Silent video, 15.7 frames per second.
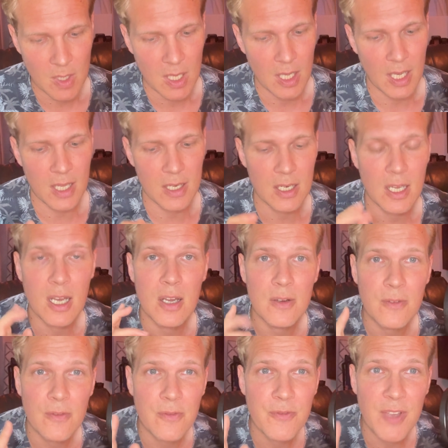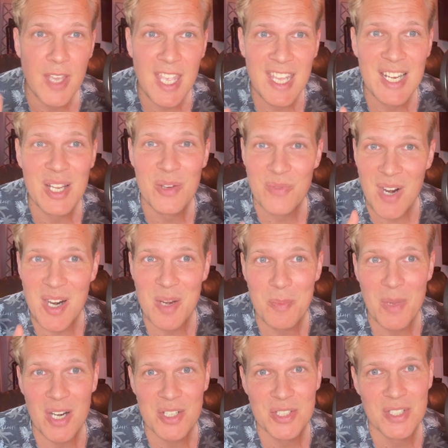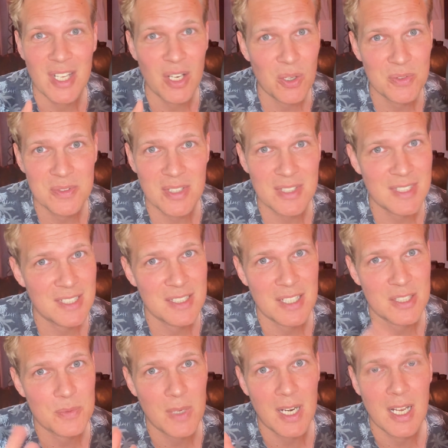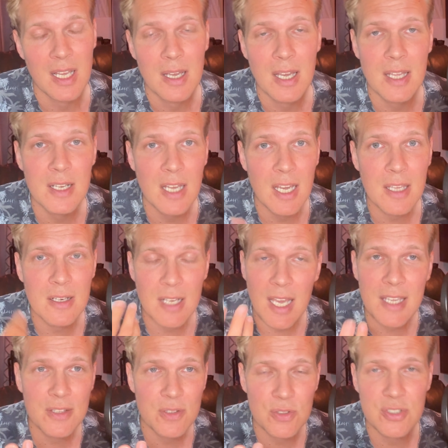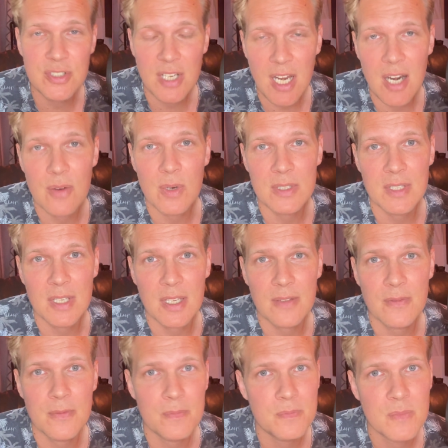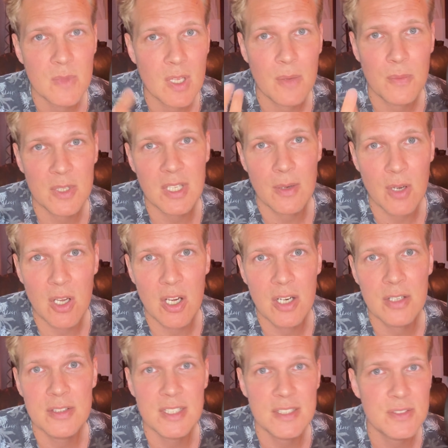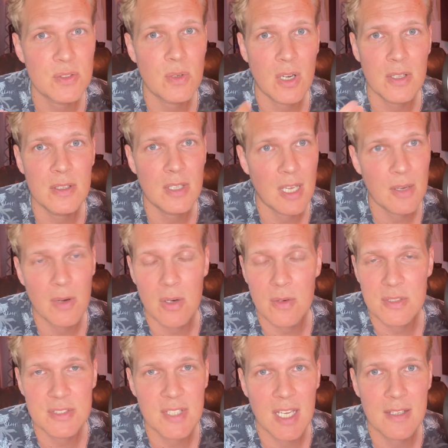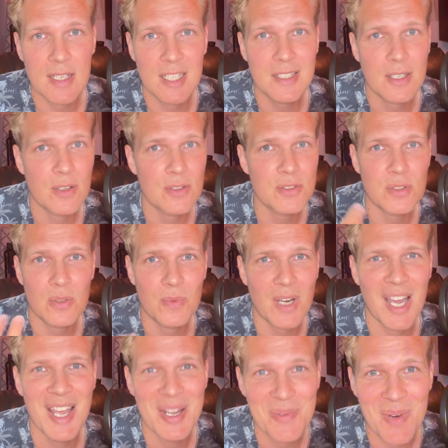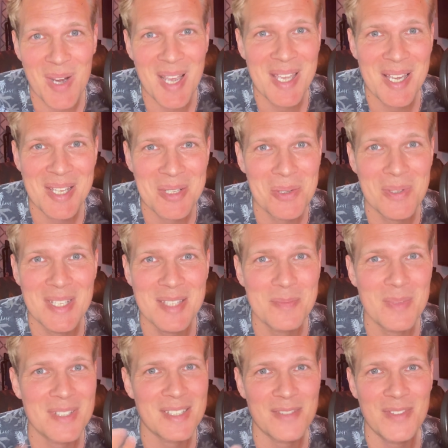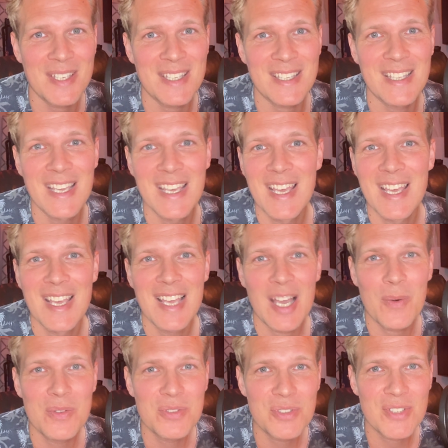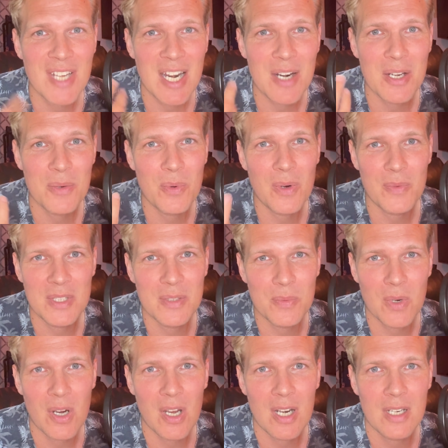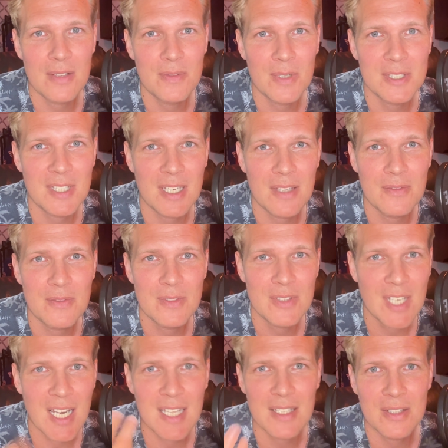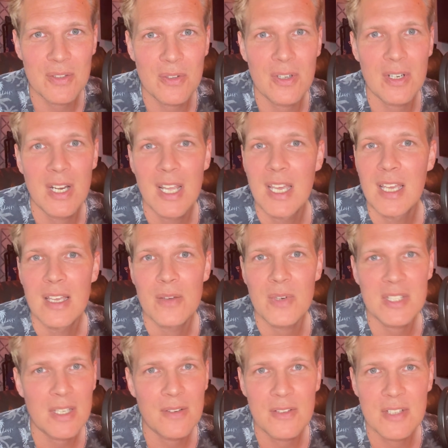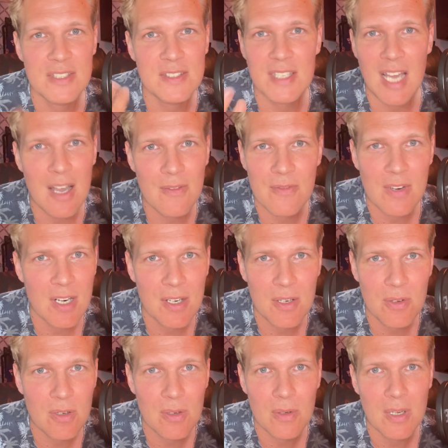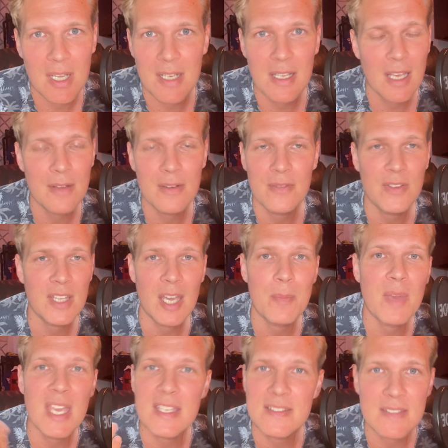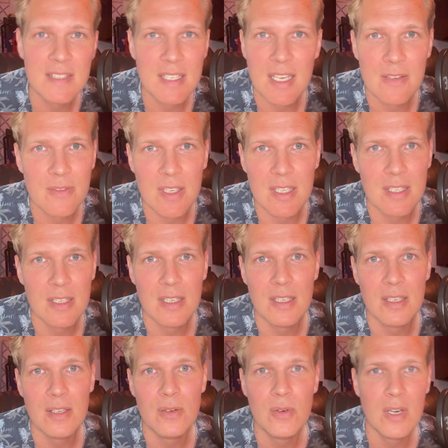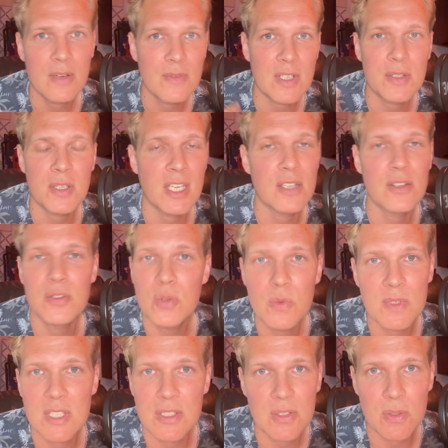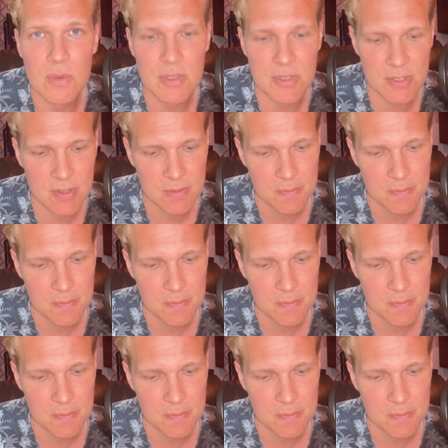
And I fail very much, a lot as well. And I like to share what I've learned and so on. I've always done that. I'm not sure why I do it, but I think I want to share with the world what I've done or what I've discovered or anything amazing, I think, or what you can do with the tools.